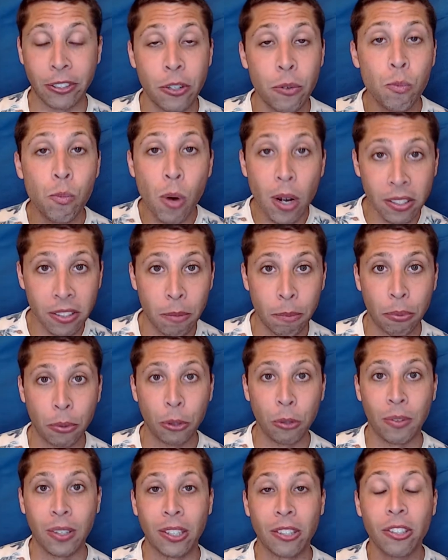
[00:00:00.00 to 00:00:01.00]
It wasn't
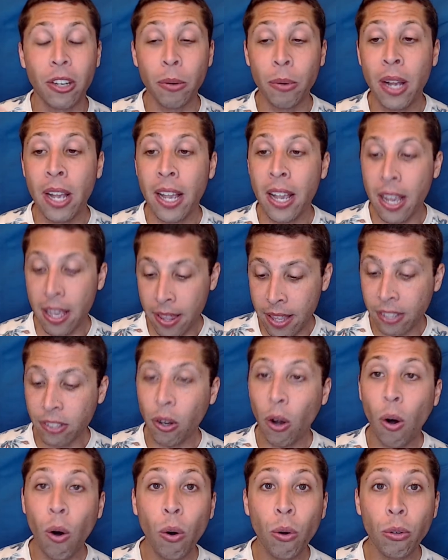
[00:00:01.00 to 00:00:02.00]
proven. So this
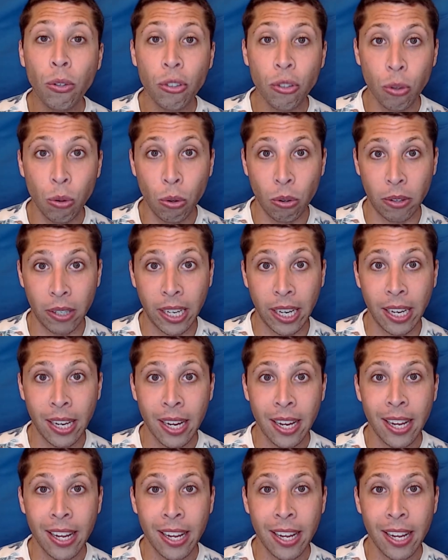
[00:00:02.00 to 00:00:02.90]
whole story